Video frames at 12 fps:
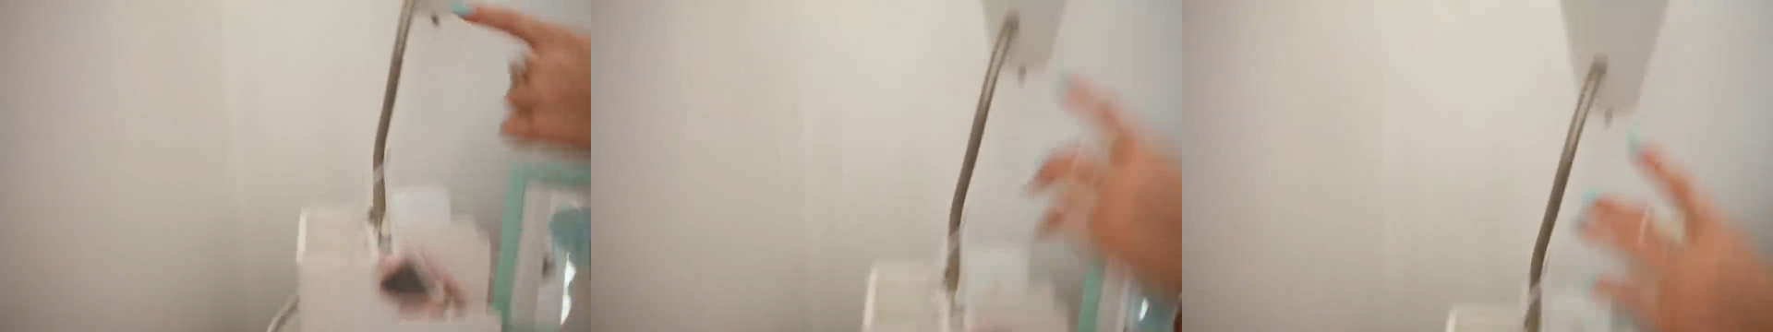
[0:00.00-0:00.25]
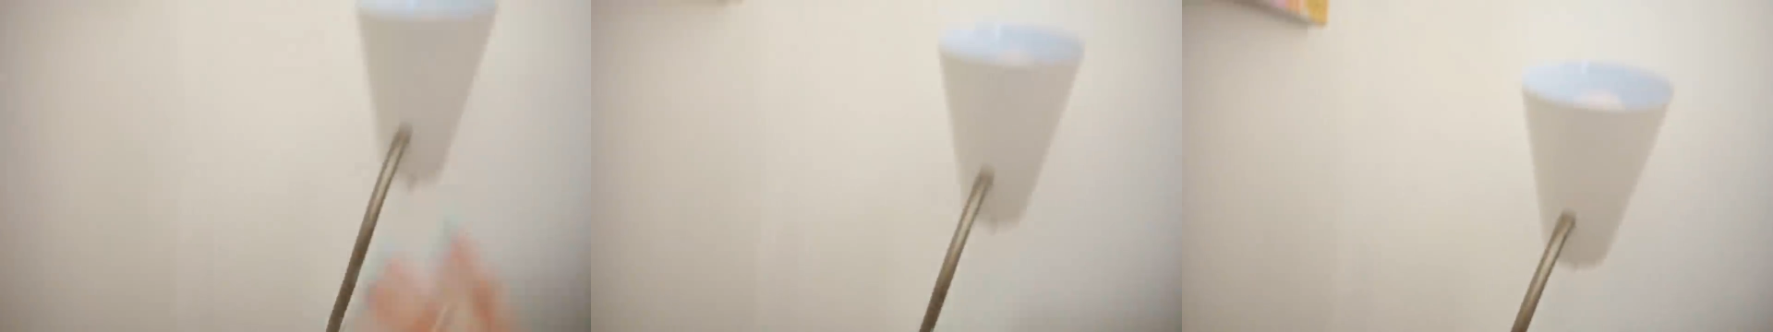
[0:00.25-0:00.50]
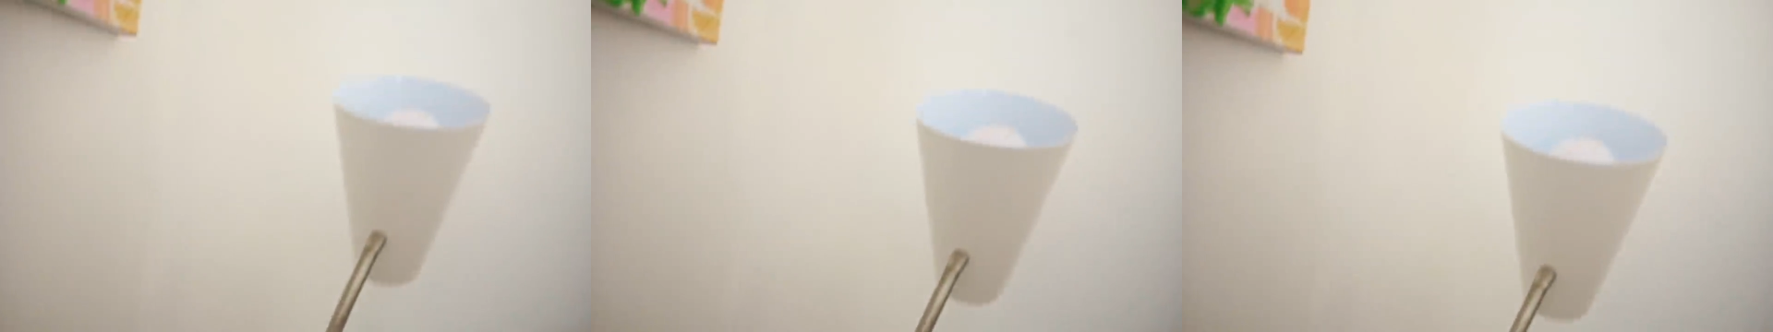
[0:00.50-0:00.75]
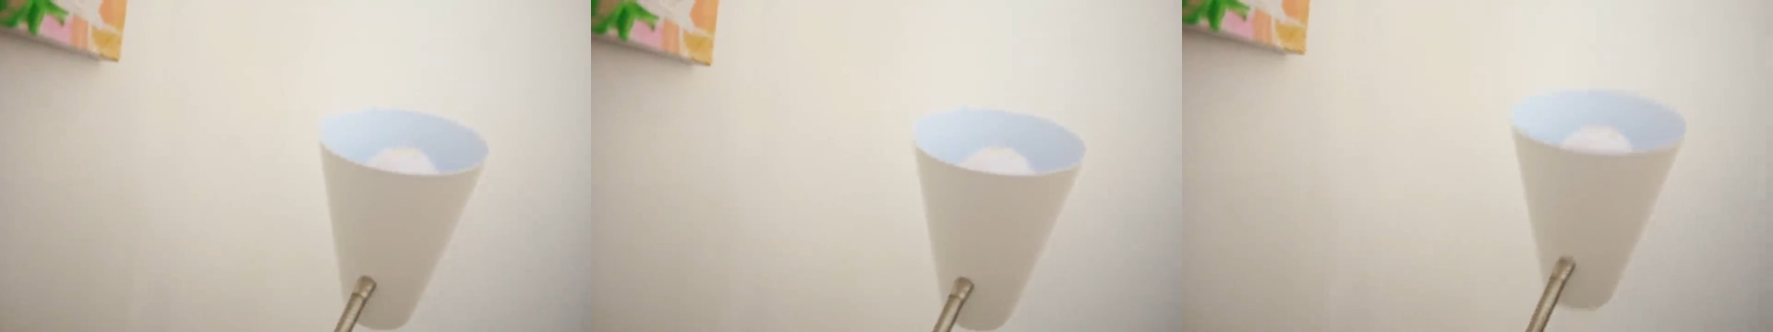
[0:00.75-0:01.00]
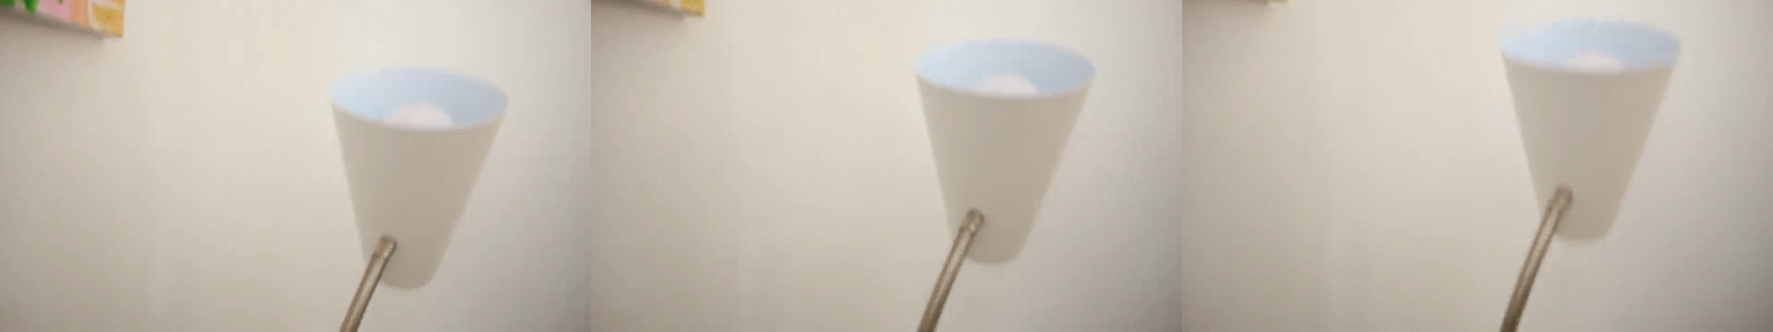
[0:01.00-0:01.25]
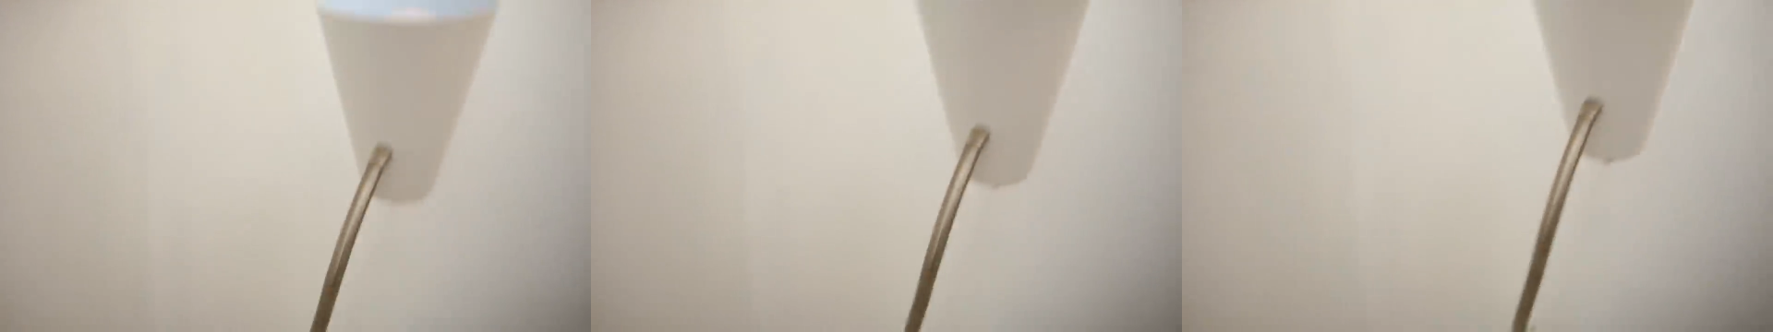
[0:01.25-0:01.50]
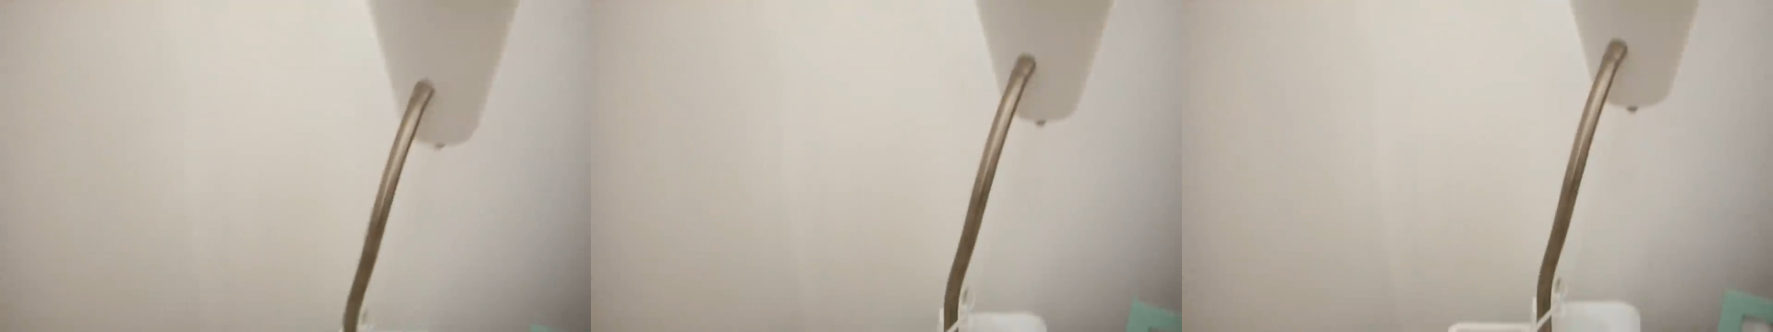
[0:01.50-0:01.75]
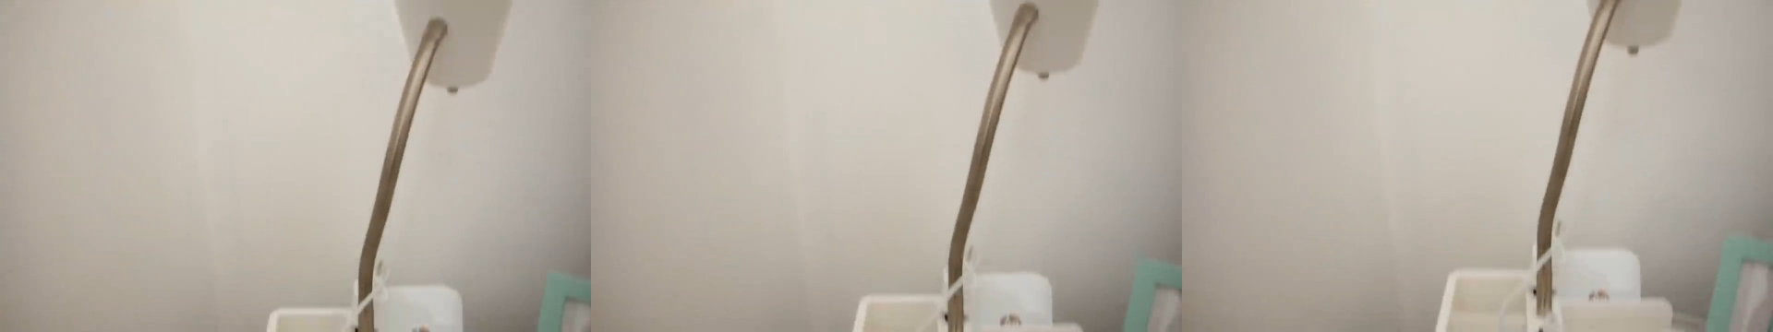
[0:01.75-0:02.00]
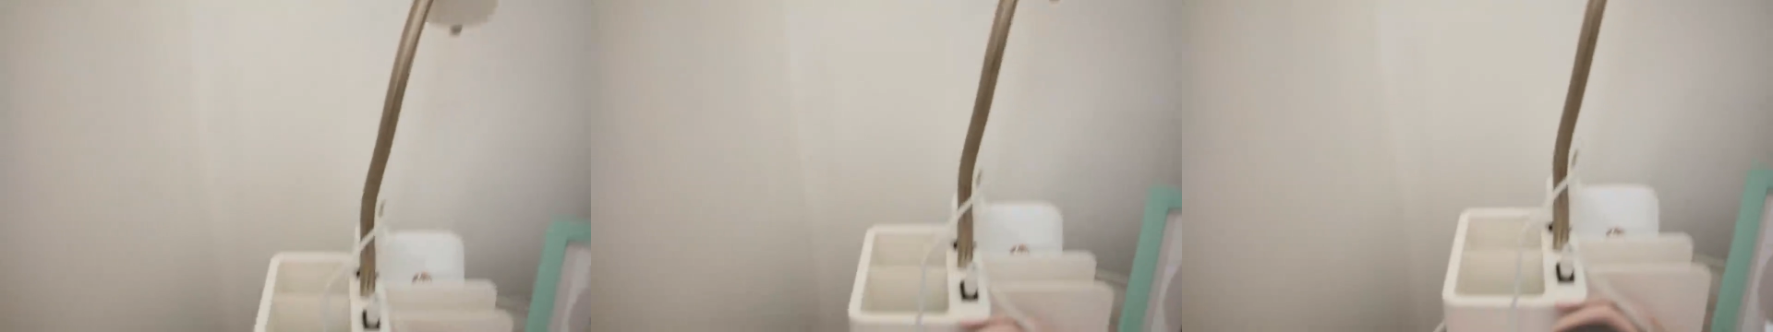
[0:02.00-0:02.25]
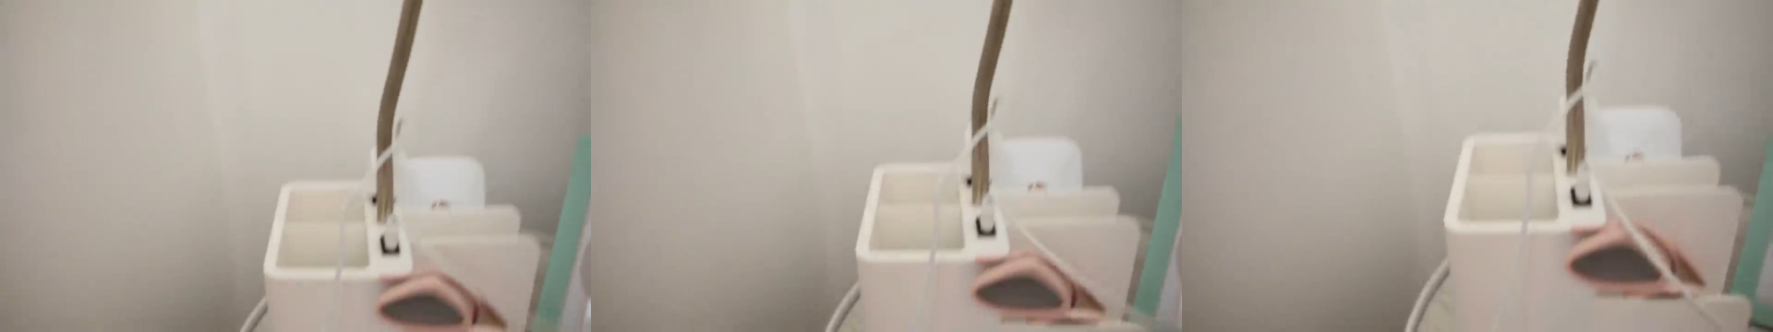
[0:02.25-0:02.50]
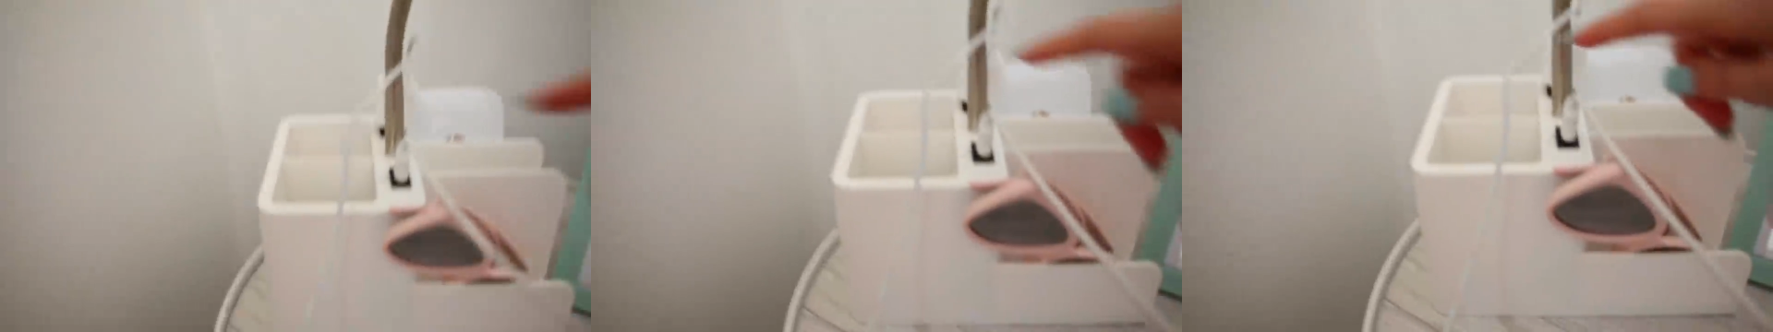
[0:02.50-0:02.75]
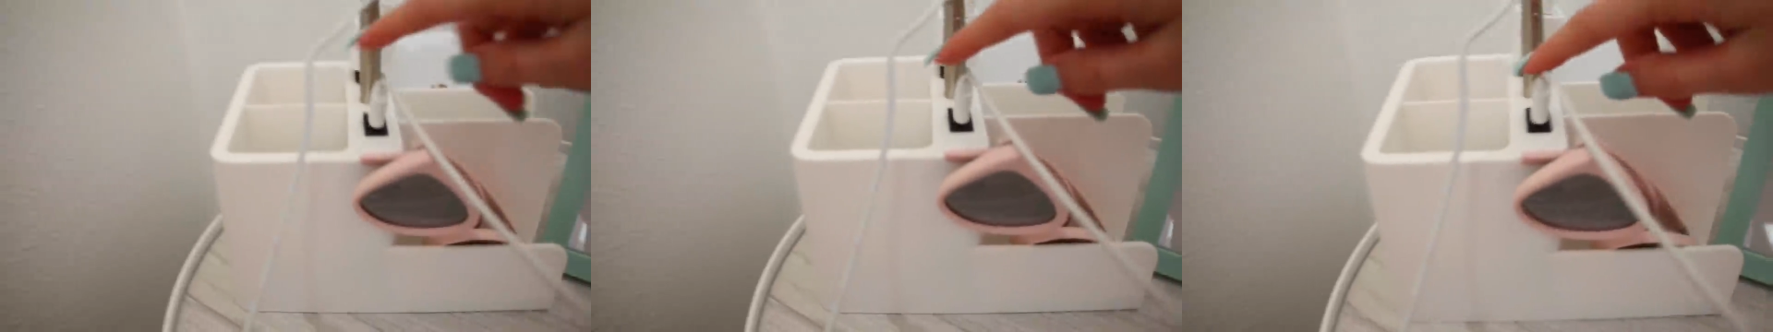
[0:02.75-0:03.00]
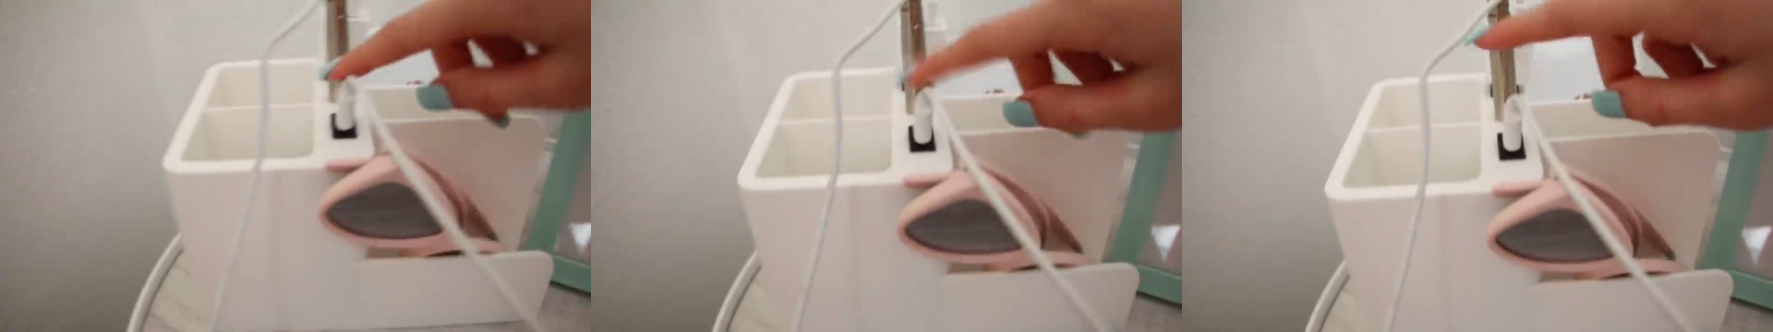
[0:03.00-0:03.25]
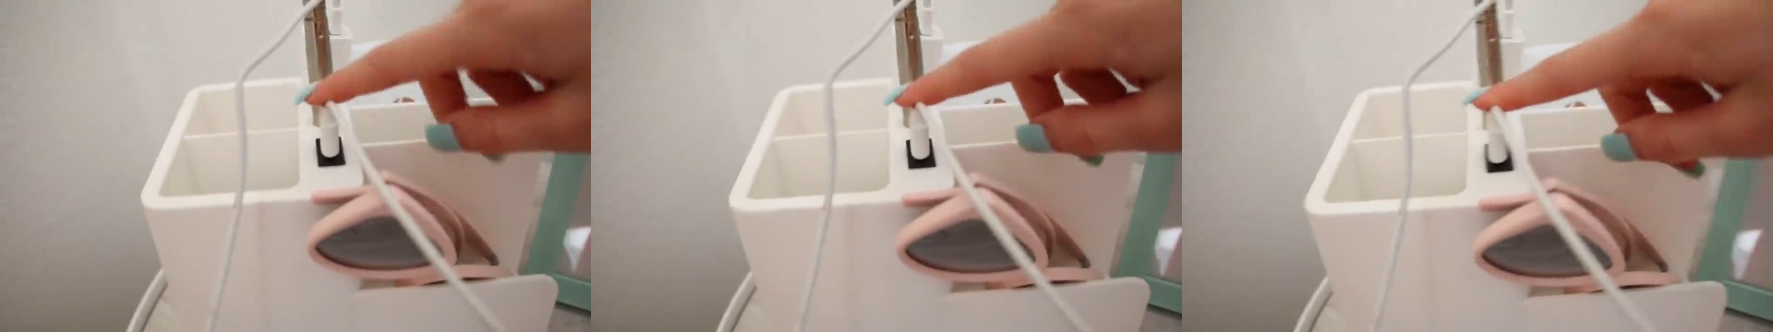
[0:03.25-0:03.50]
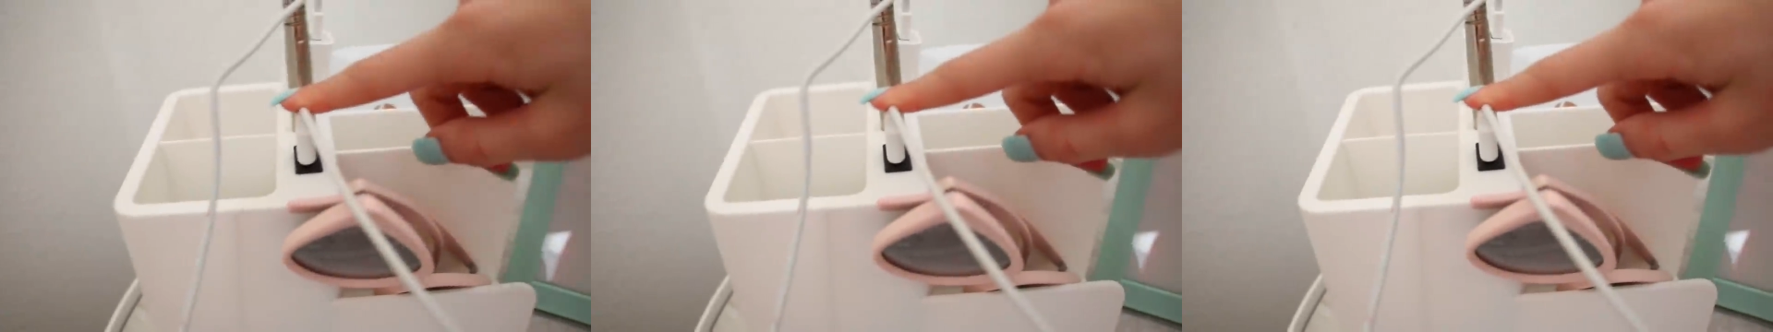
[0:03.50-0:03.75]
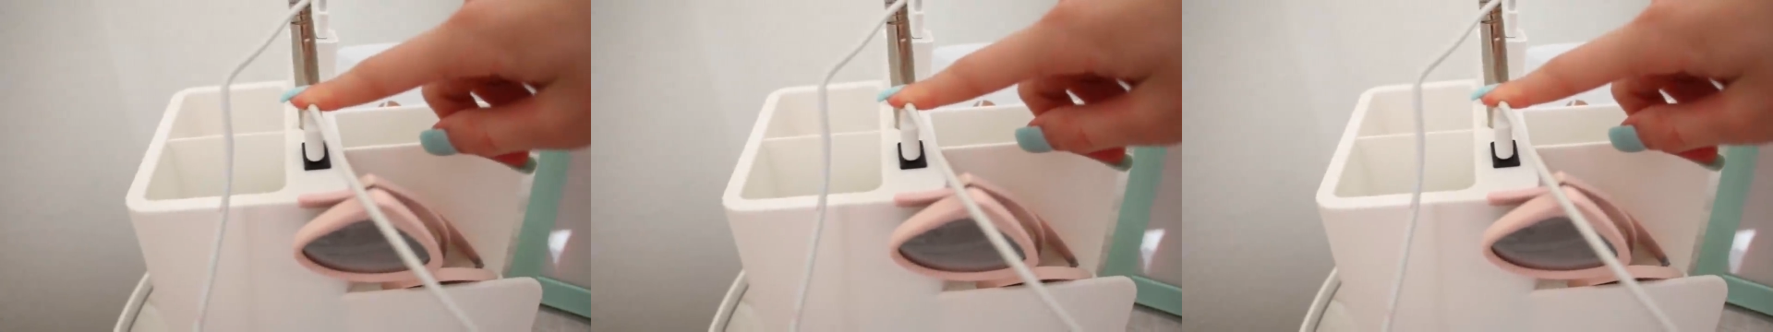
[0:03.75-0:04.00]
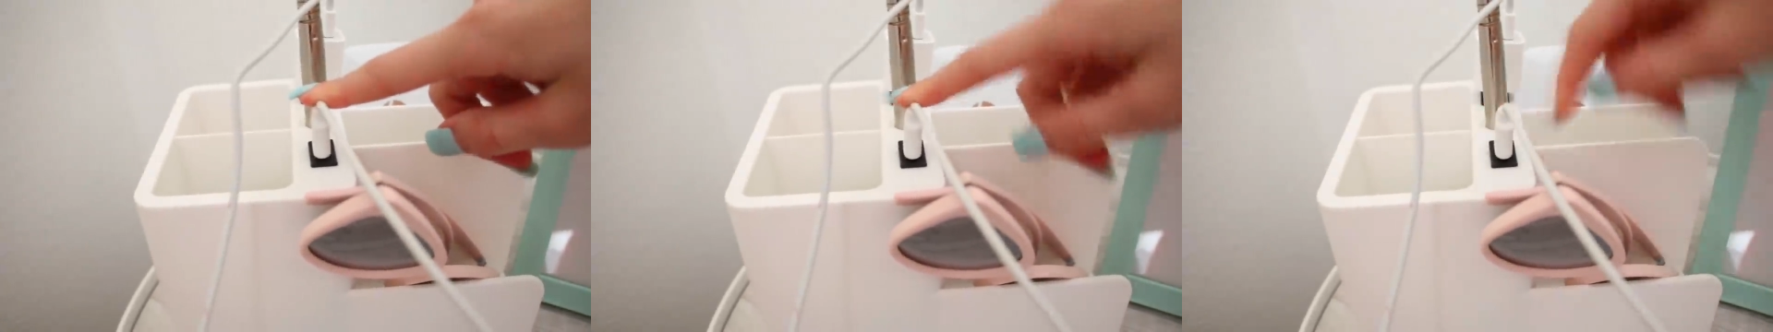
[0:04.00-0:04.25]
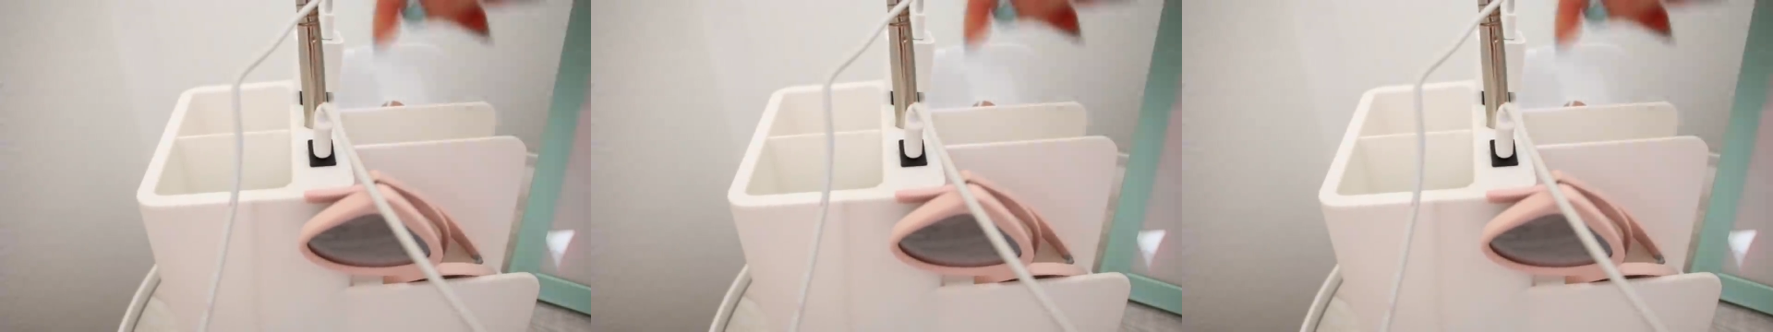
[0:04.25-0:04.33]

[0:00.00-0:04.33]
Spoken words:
Nobody's mouth can be seen.